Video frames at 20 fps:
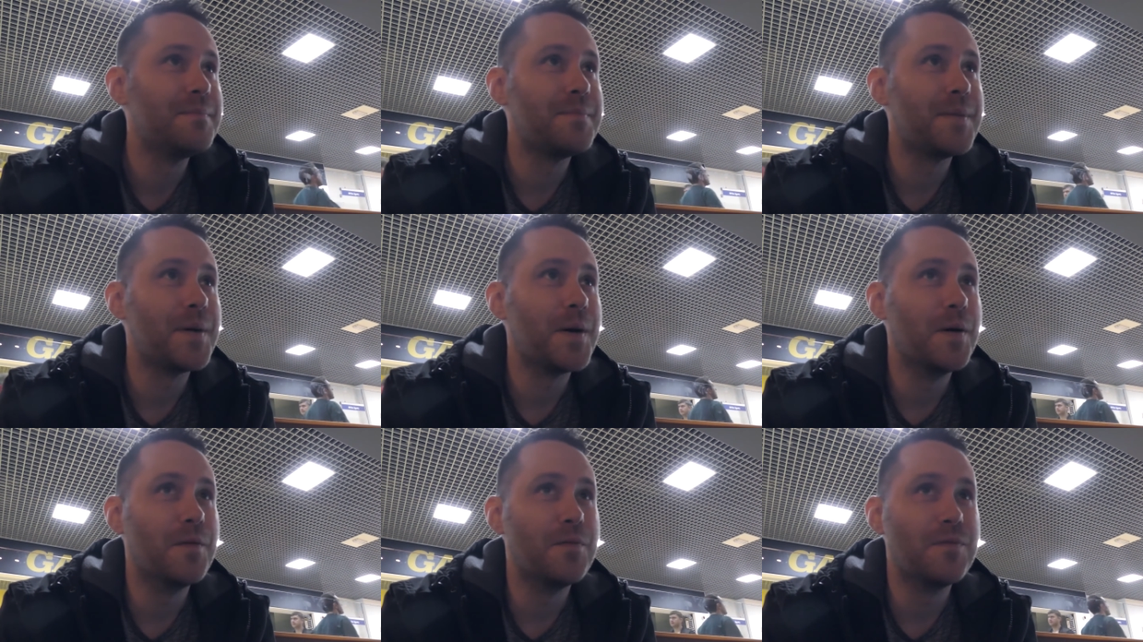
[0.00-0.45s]

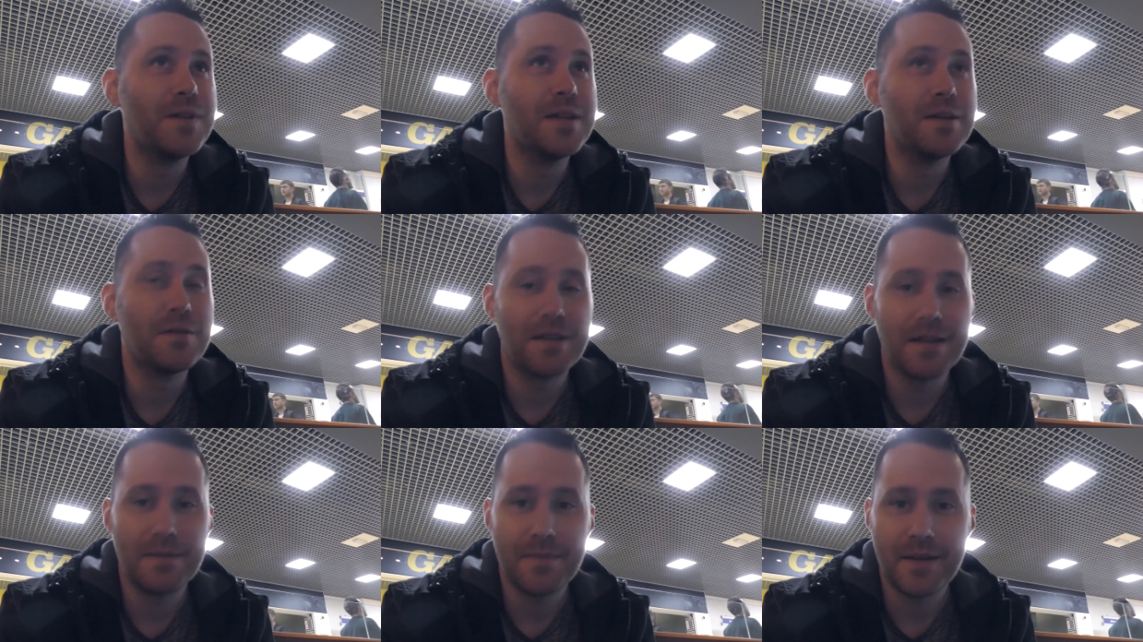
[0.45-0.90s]
But hopefully
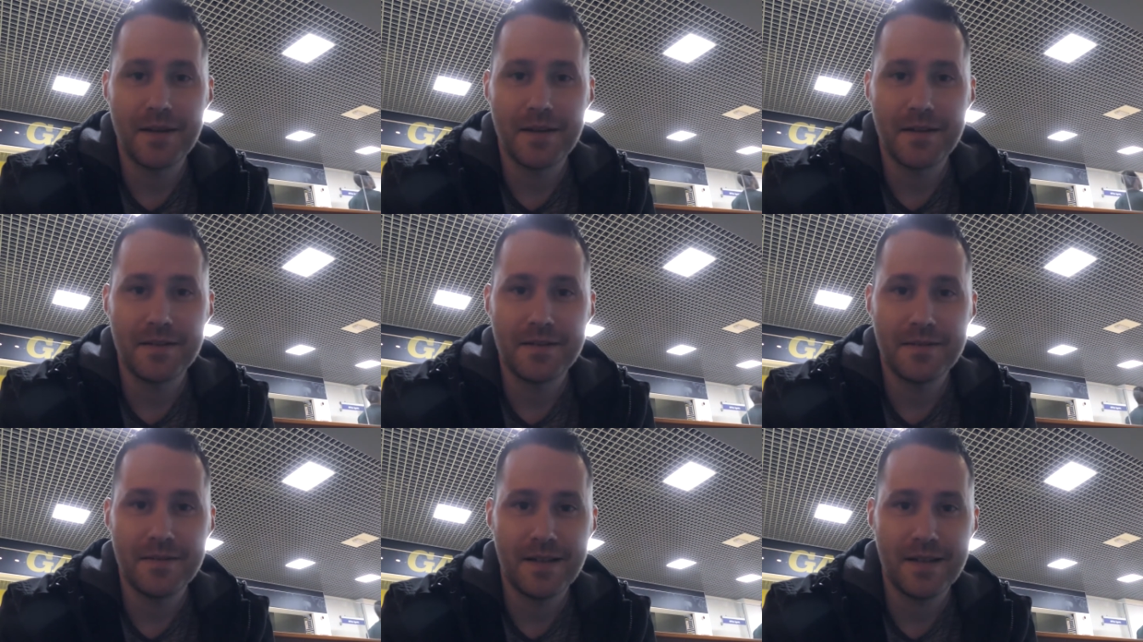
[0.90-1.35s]
it'll get
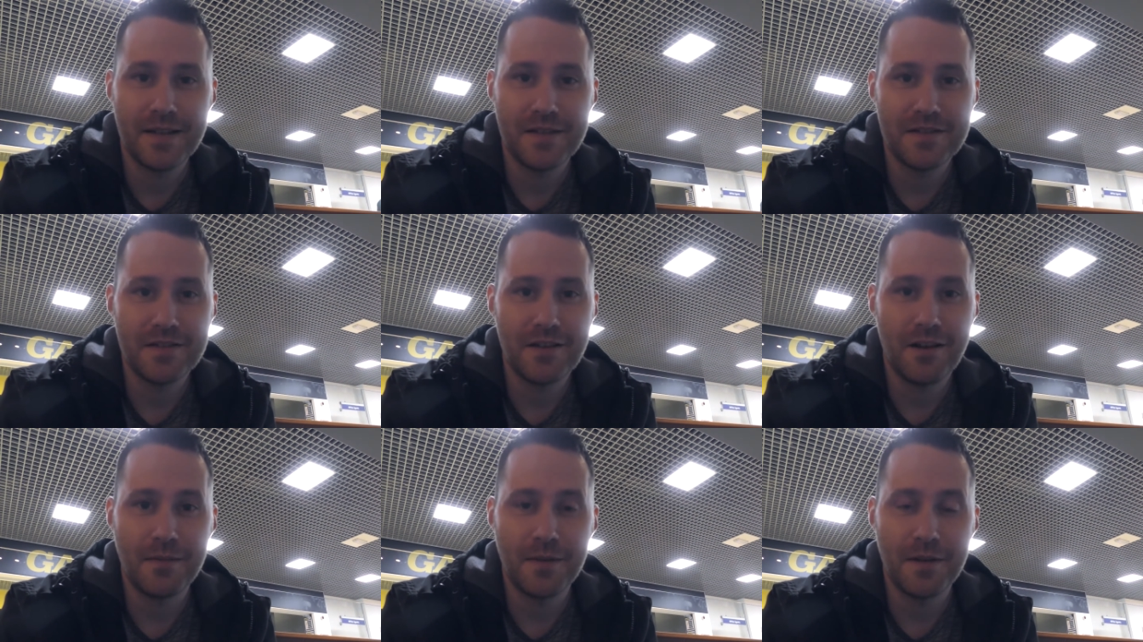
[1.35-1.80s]
better
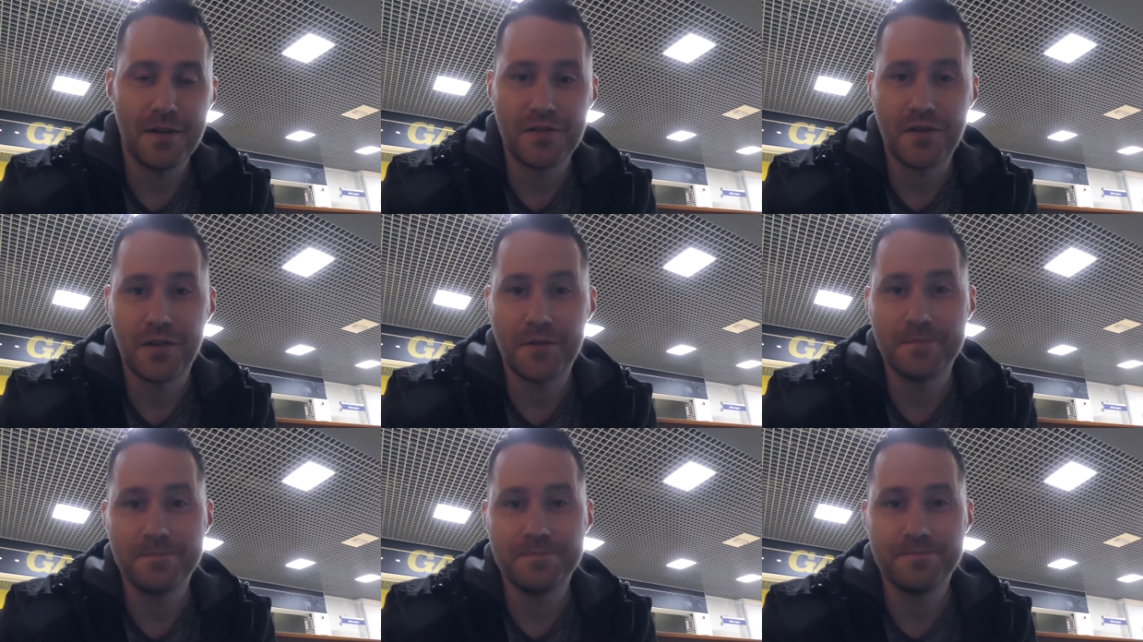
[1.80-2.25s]
as time goes
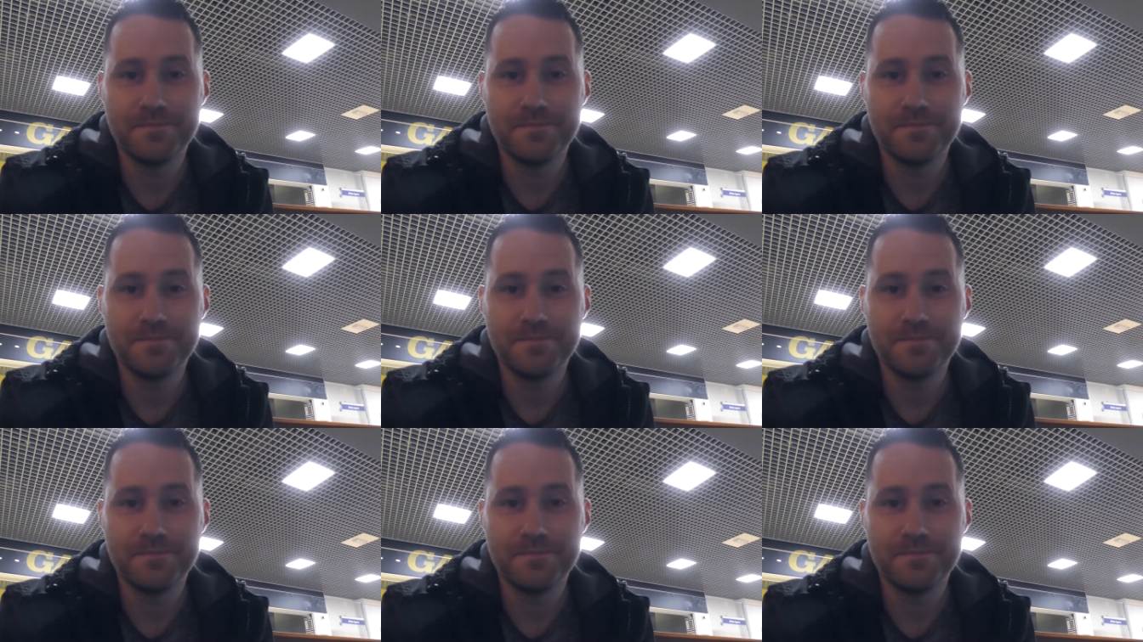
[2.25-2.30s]
on.